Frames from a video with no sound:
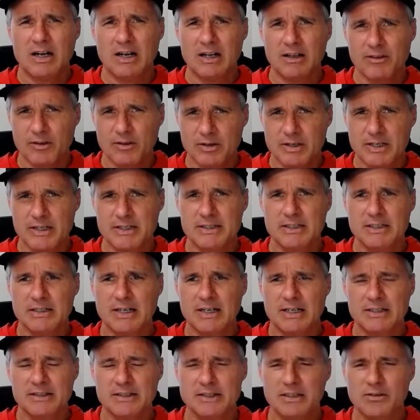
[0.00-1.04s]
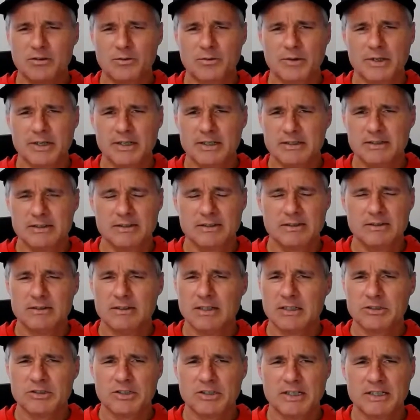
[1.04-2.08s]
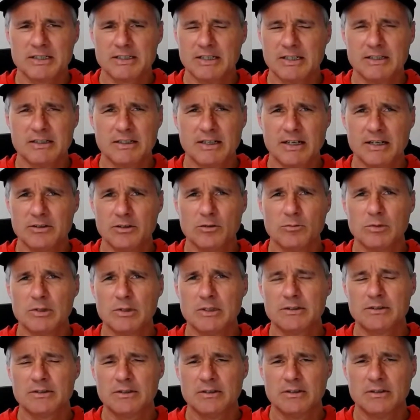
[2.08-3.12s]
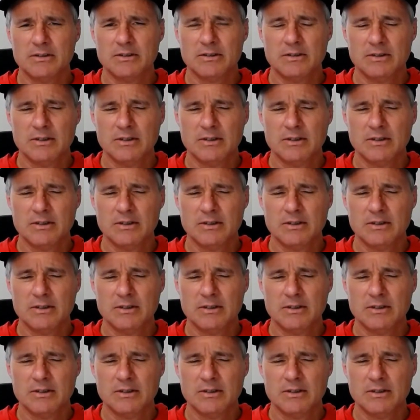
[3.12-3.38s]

I thought I did at the end of the race. I checked, and I had no blister.